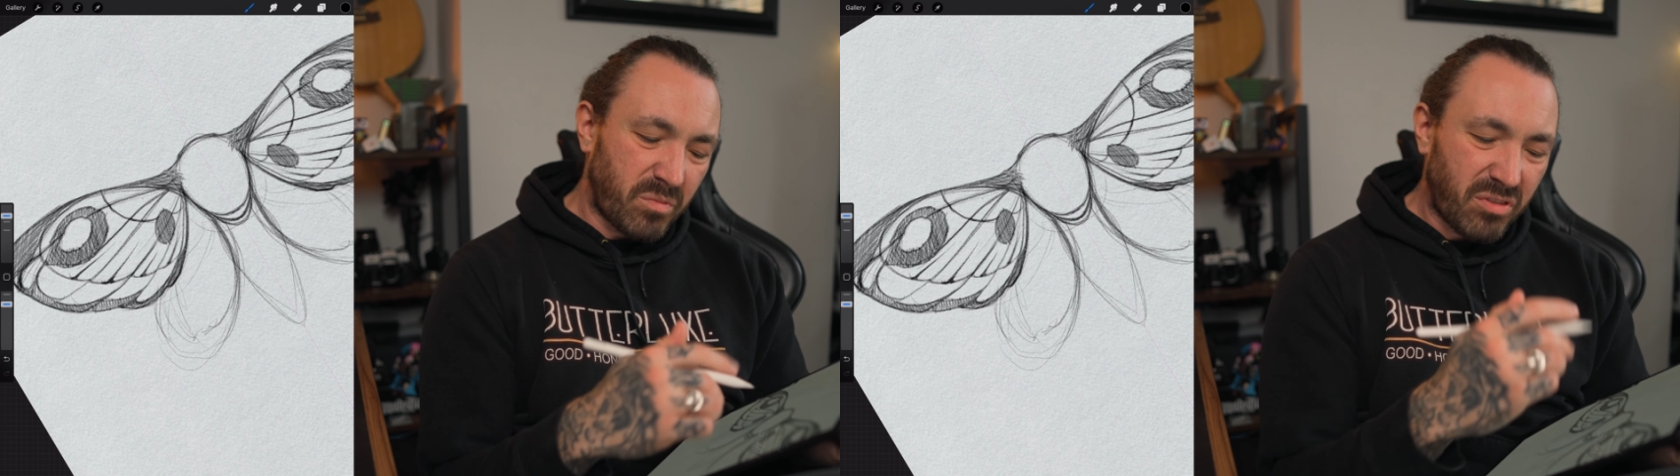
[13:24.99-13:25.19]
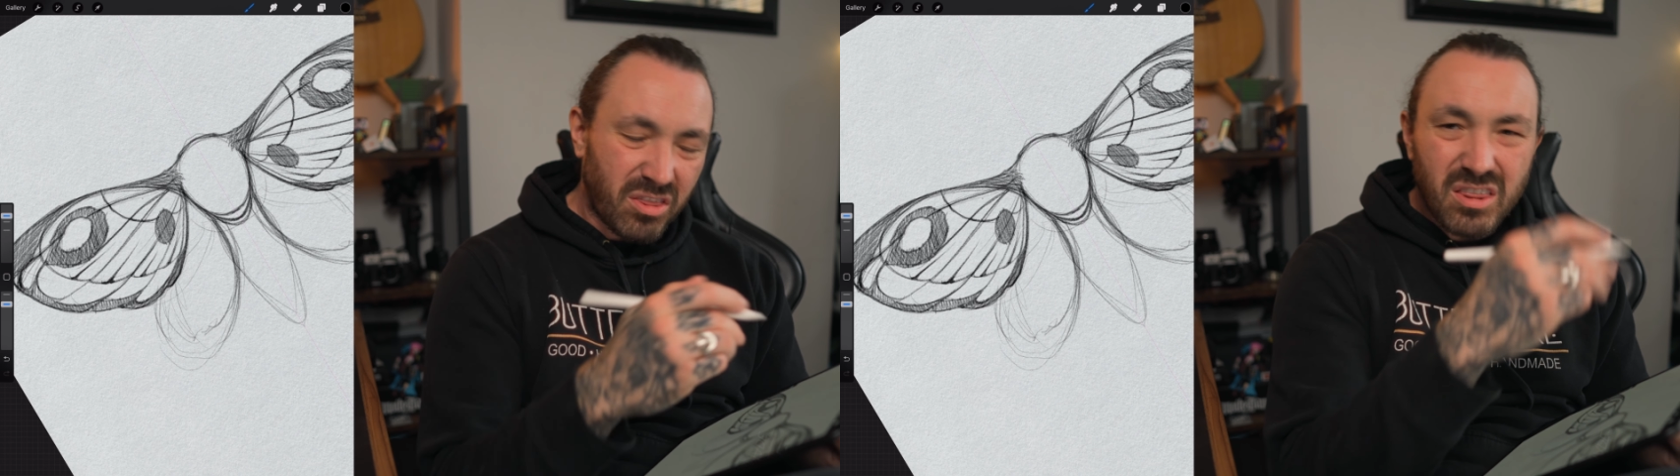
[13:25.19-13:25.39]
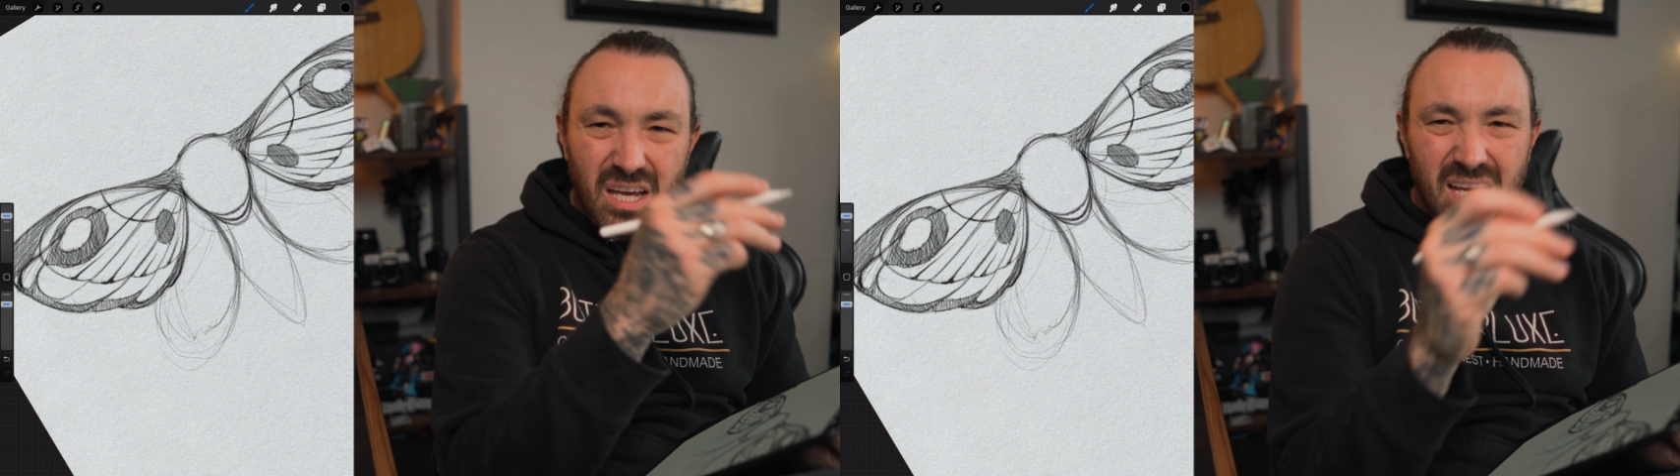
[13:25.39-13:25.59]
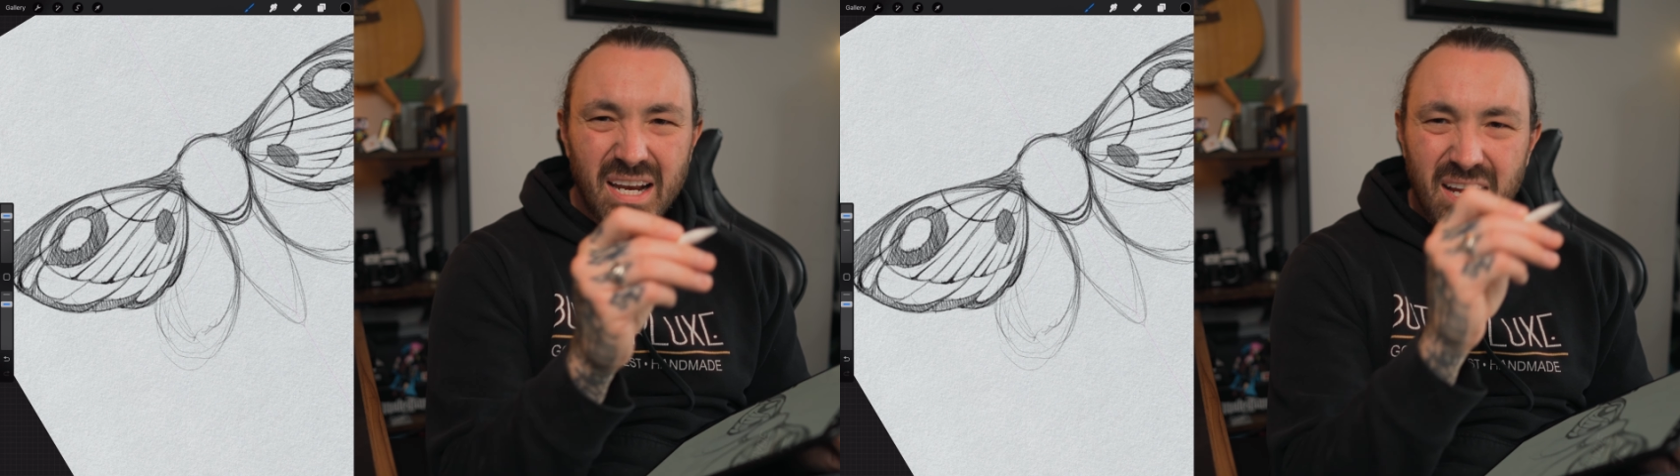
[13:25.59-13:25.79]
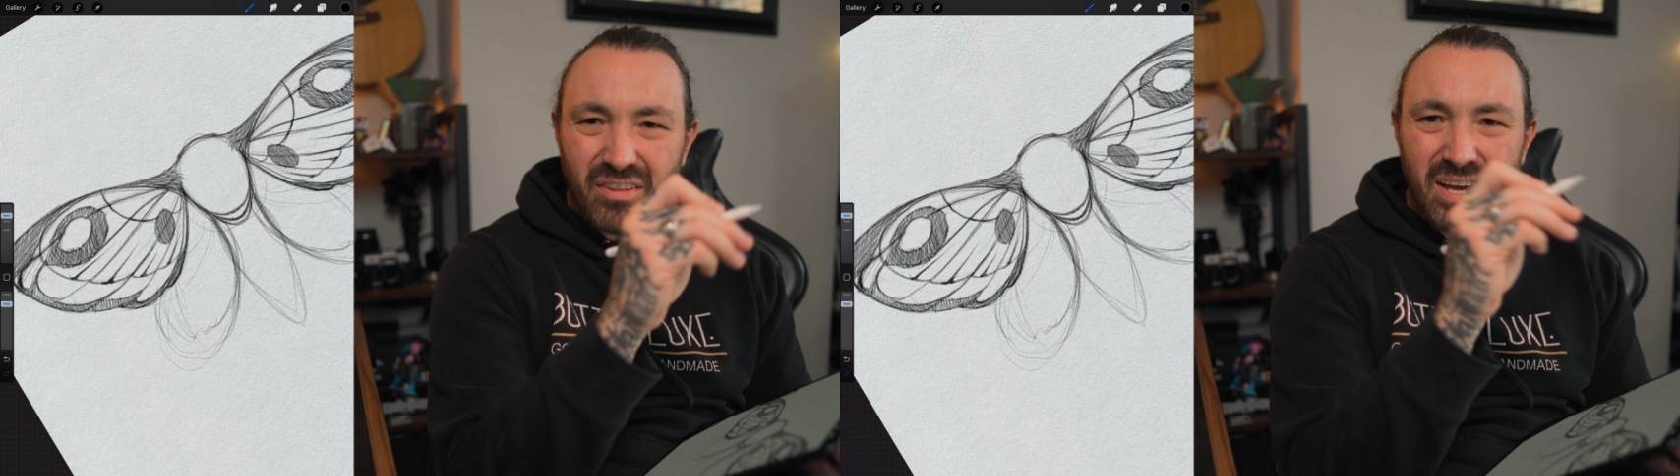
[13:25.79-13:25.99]

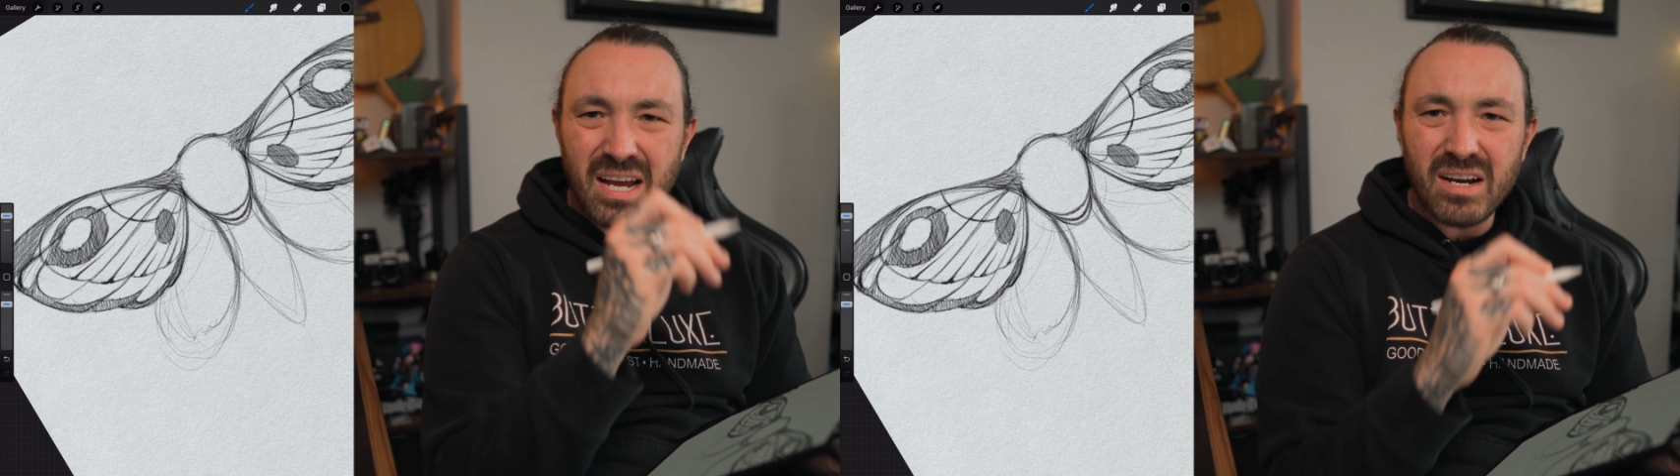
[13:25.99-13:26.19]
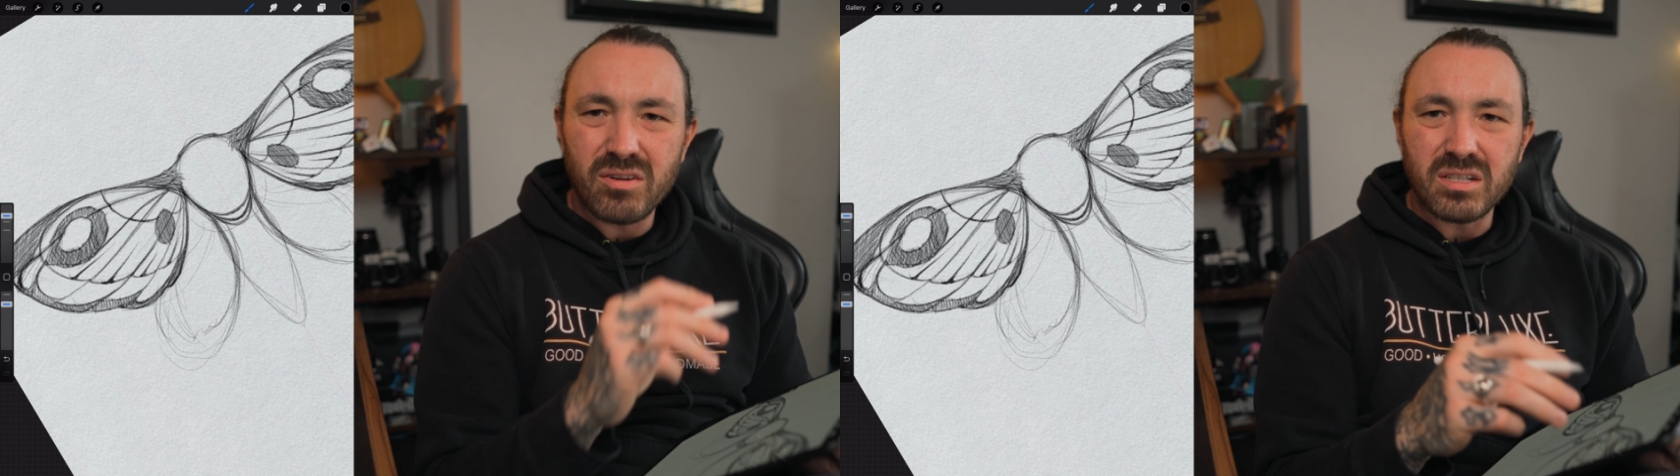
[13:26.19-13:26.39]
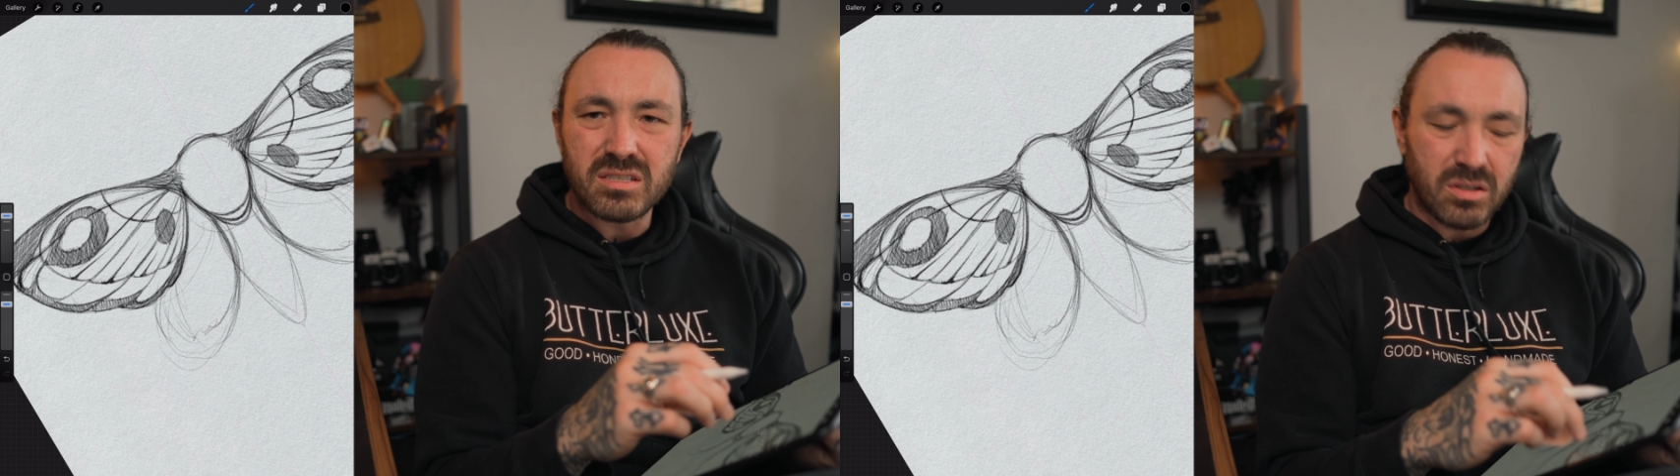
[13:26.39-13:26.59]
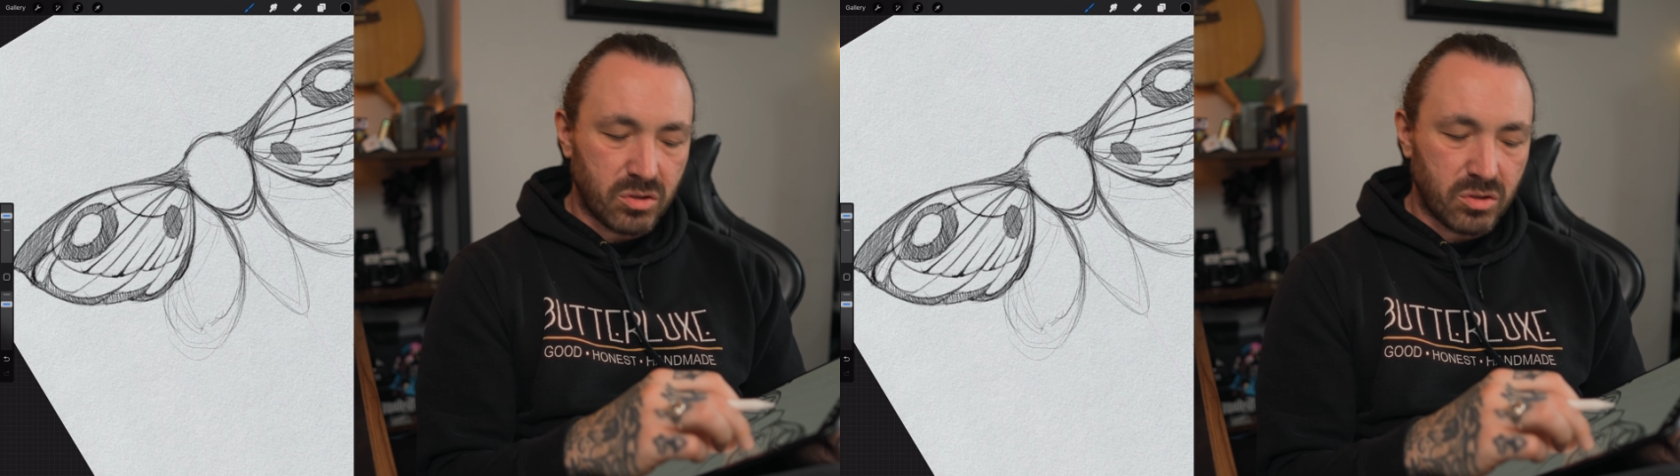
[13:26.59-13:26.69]
thicken out that area so